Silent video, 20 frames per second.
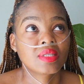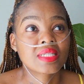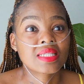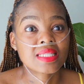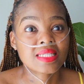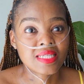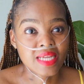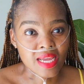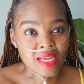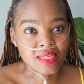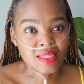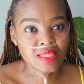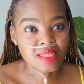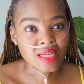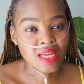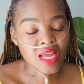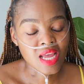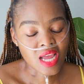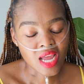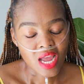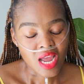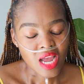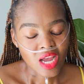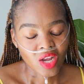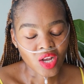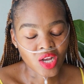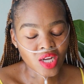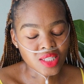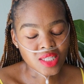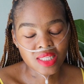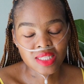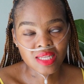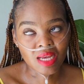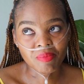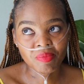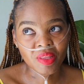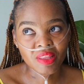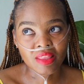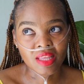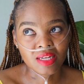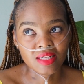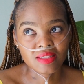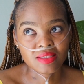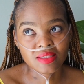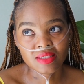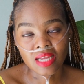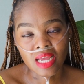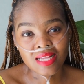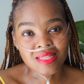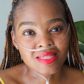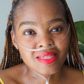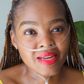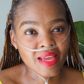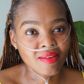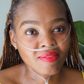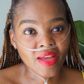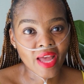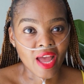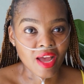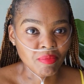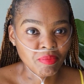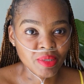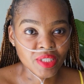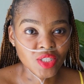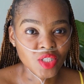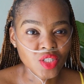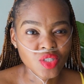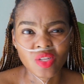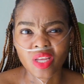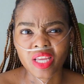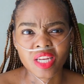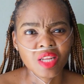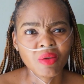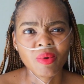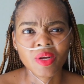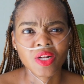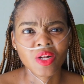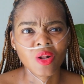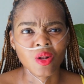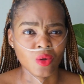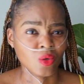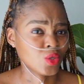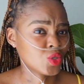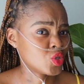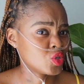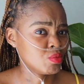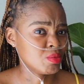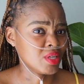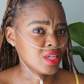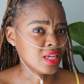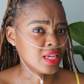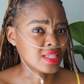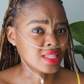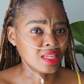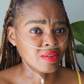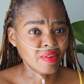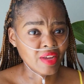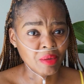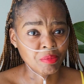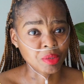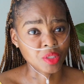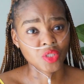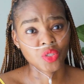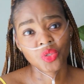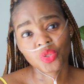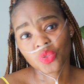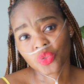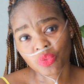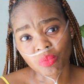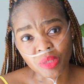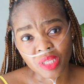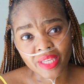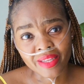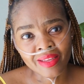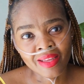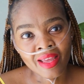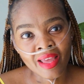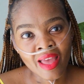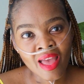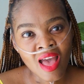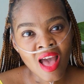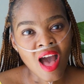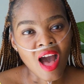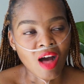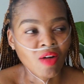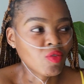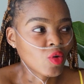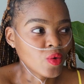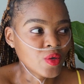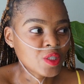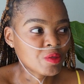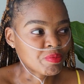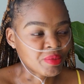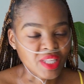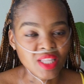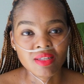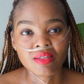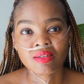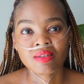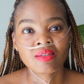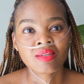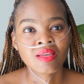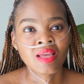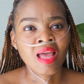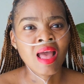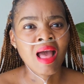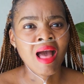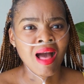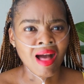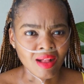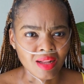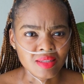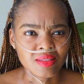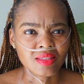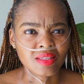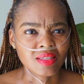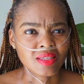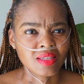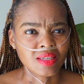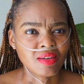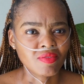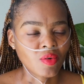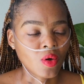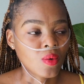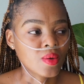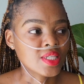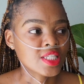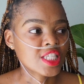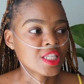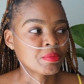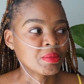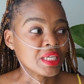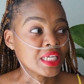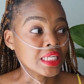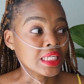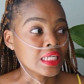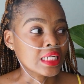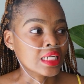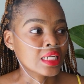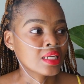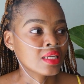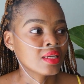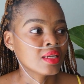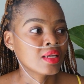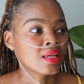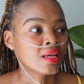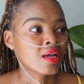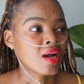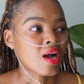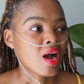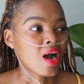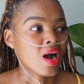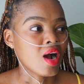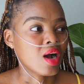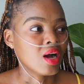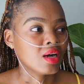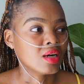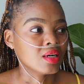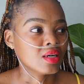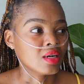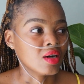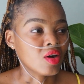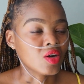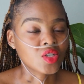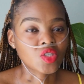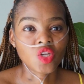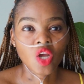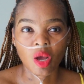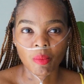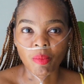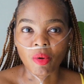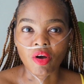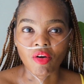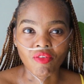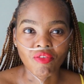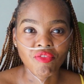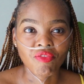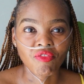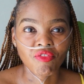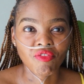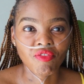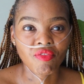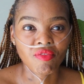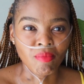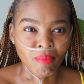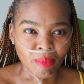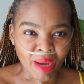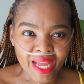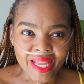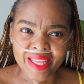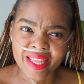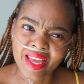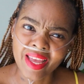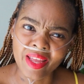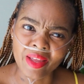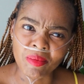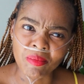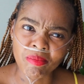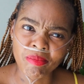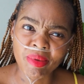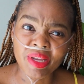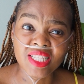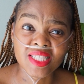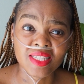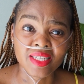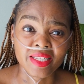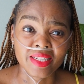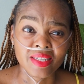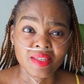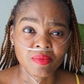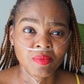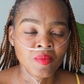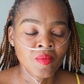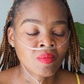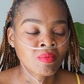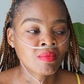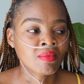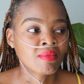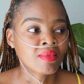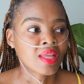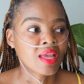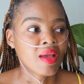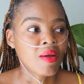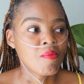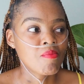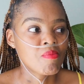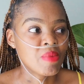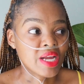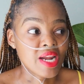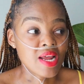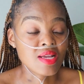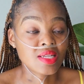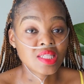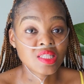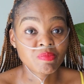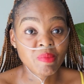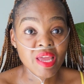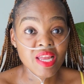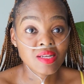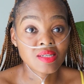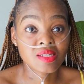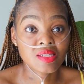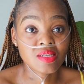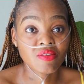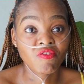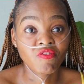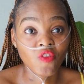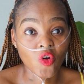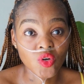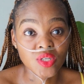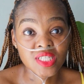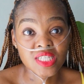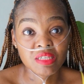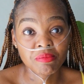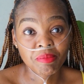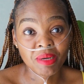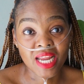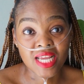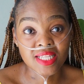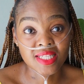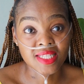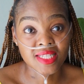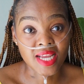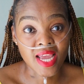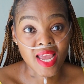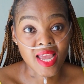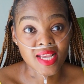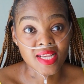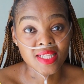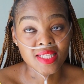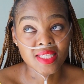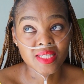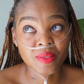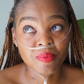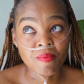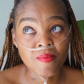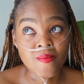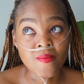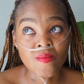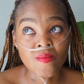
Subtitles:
state, because it's something that has never happened to anyone close to me, has never happened to me. I've always been healthy, I've always been on top of my game basically, but I spent 40 plus days